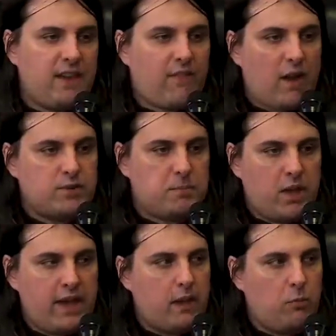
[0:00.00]
think if I was
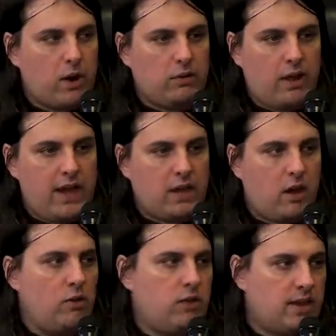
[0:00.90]
playing where like,
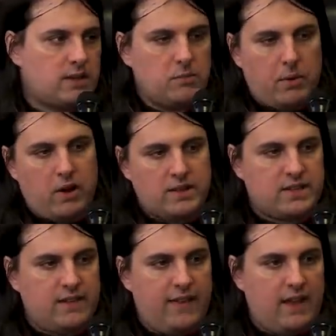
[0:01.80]
oh, you get to the
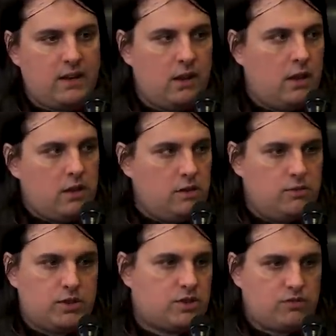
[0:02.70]
boss and then
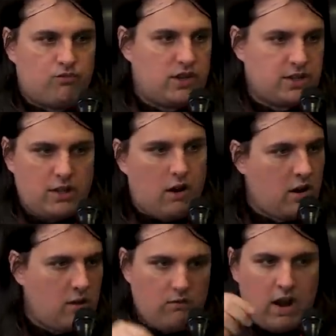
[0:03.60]
you just
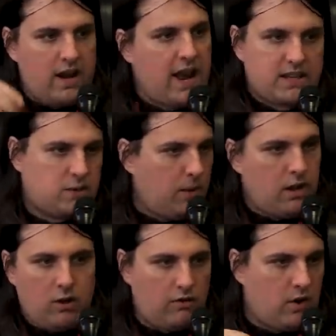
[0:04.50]
restart right next to
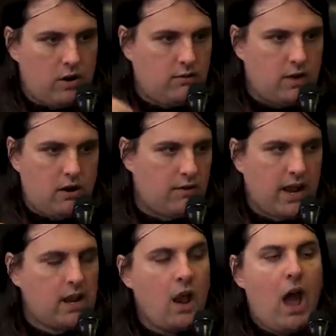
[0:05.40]
it over and over yeah. and over
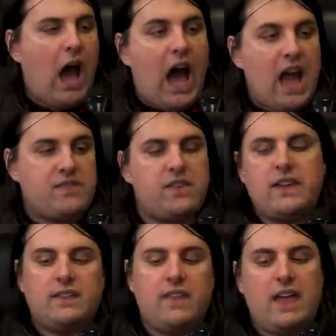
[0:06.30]
again, I
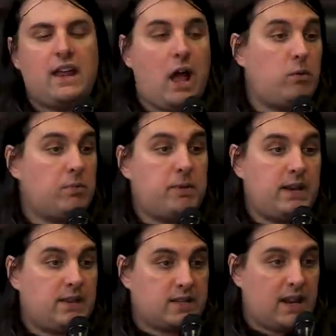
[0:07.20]
think that I would have
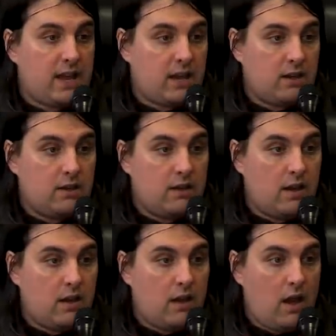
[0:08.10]
beat it today.
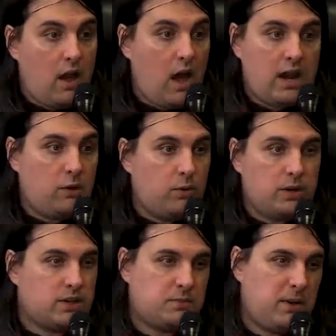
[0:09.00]
Right. And it would
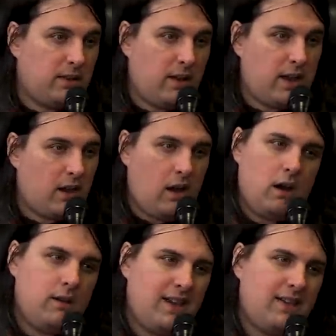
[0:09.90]
have just been like,
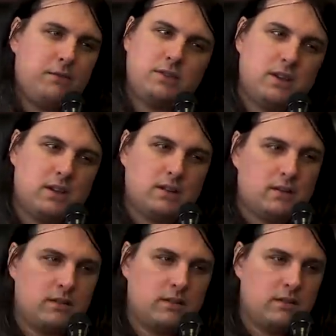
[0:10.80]
oh, yeah, that was good. Yeah,
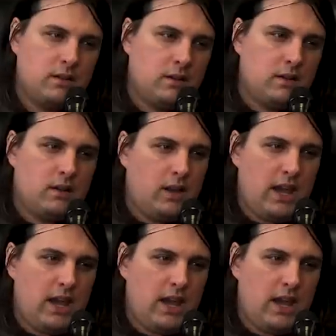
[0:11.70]
it's like whatever.